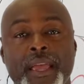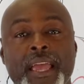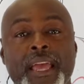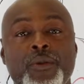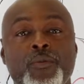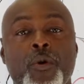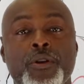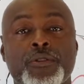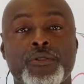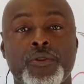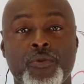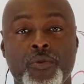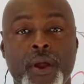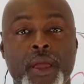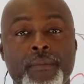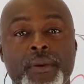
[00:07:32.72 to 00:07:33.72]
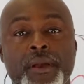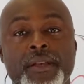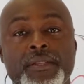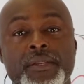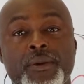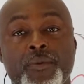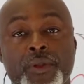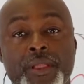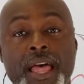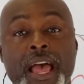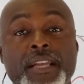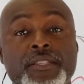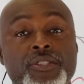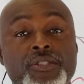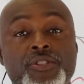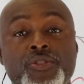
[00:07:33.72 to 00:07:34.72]
It works great because it
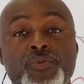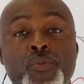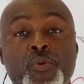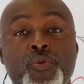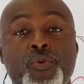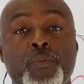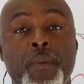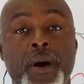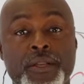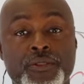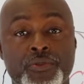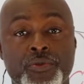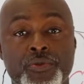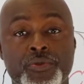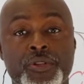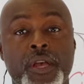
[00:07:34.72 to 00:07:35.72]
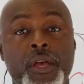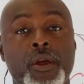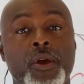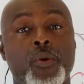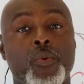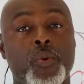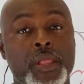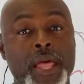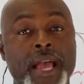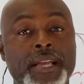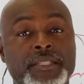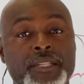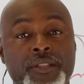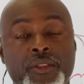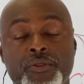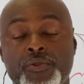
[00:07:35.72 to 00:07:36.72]
relaxes the smooth muscles.
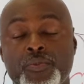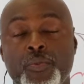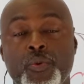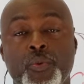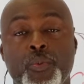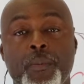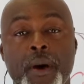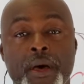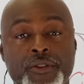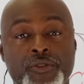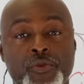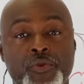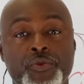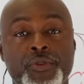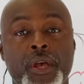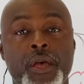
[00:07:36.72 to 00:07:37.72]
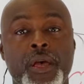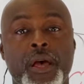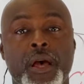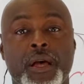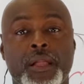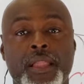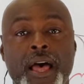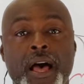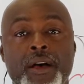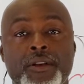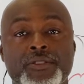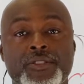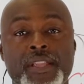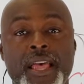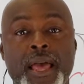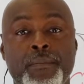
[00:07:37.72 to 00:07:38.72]
Relaxing the smooth muscles
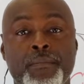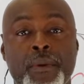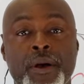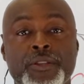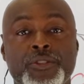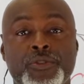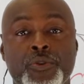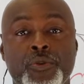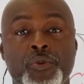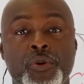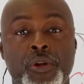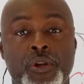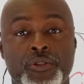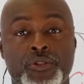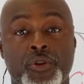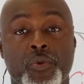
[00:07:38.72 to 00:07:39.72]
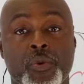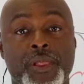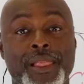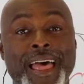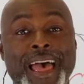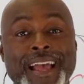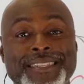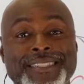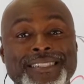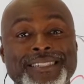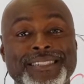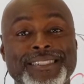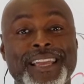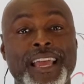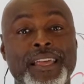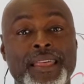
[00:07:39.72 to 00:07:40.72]
allows that muscle to relax and
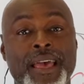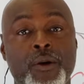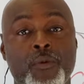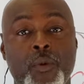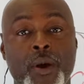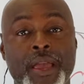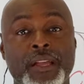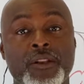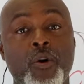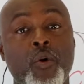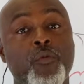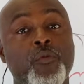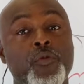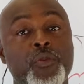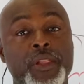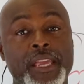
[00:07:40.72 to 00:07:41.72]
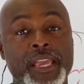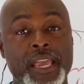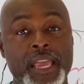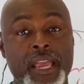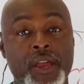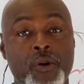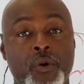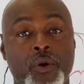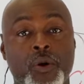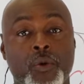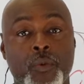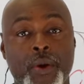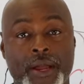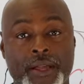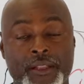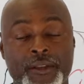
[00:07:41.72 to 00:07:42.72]
stay that way and hopefully heal
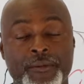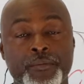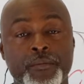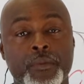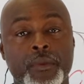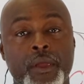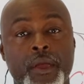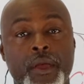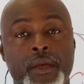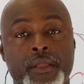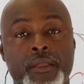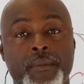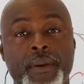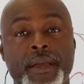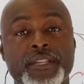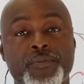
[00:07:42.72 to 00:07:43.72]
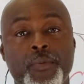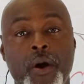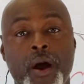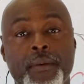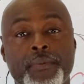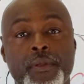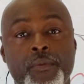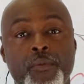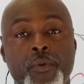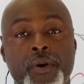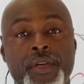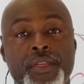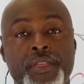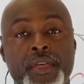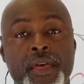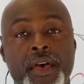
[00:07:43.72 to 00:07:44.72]
correctly. The biggest problem
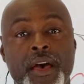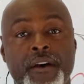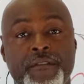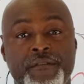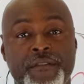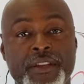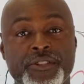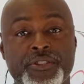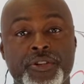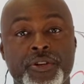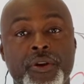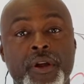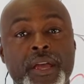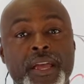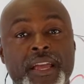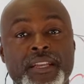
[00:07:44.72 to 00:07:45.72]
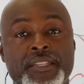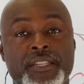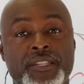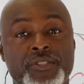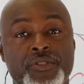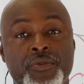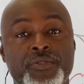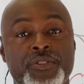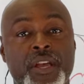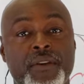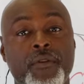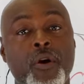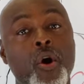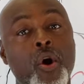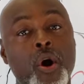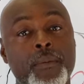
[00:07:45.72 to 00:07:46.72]
with a fissure is as soon as you have
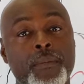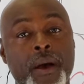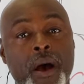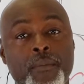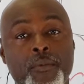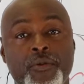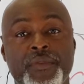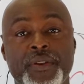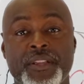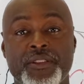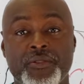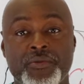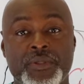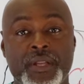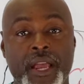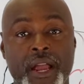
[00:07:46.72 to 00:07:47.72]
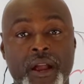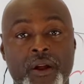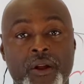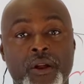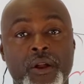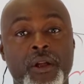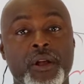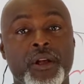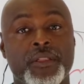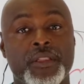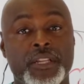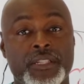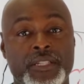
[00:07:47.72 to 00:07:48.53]
a hard bowel movement and you tear, the